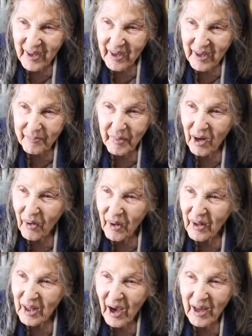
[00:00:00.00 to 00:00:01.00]
but
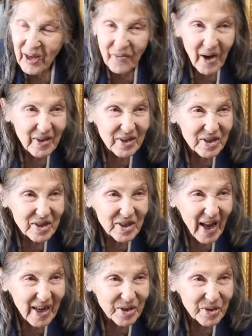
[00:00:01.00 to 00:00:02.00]
a lot of other
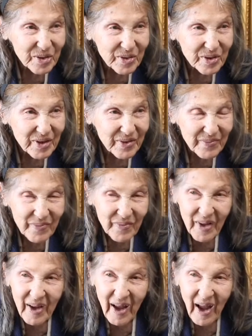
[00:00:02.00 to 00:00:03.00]
statues.
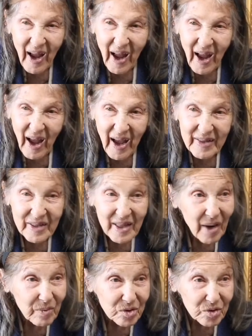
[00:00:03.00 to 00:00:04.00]
And
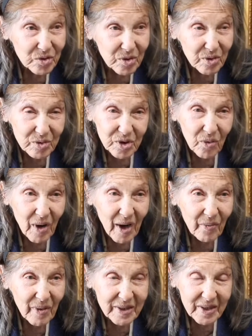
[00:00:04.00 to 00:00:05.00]
that was true. So I
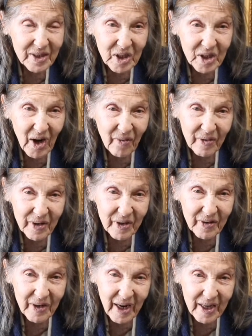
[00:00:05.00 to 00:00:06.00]
went to the
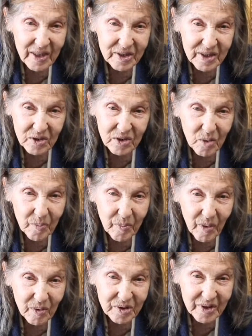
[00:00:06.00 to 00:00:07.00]
governor and I said, no
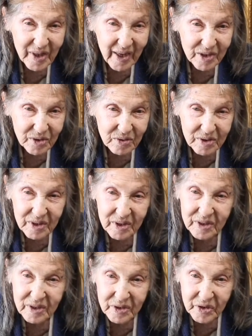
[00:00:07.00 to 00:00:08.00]
Poe statues. He
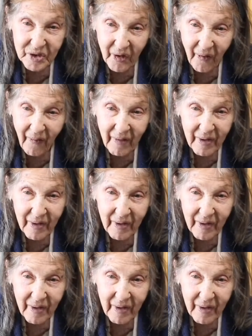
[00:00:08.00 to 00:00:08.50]
says, yeah.